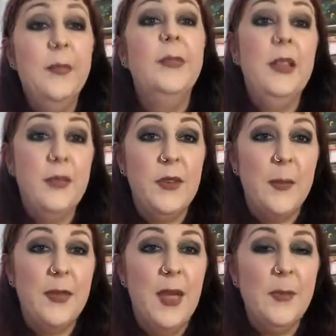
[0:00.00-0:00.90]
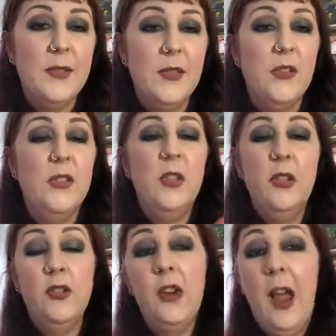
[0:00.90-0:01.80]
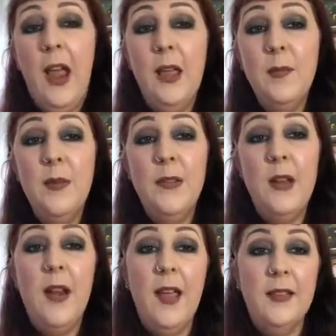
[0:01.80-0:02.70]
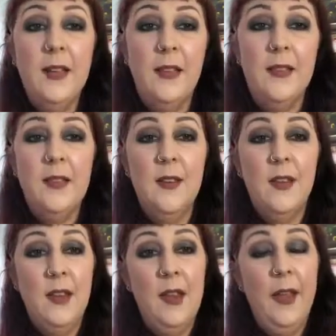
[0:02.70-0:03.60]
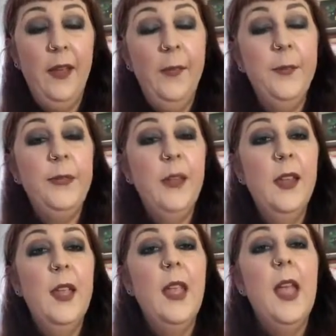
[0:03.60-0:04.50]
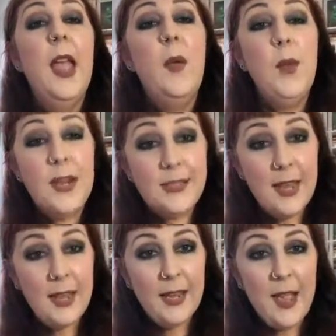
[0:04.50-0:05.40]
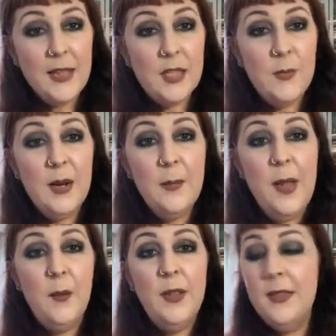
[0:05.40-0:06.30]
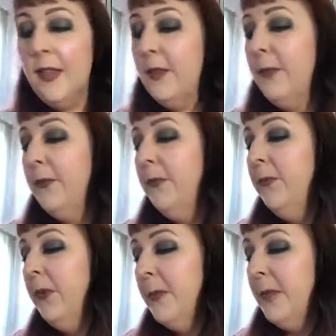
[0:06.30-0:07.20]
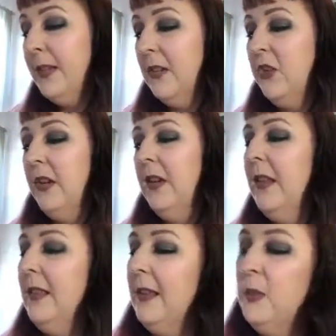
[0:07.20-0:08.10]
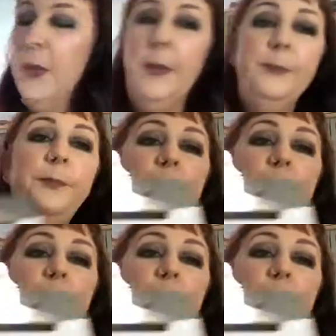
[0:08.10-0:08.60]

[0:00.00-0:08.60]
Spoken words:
lift up in that position. So you can try moving on exhale instead of inhale. And when I say experiment with the foot position in this one,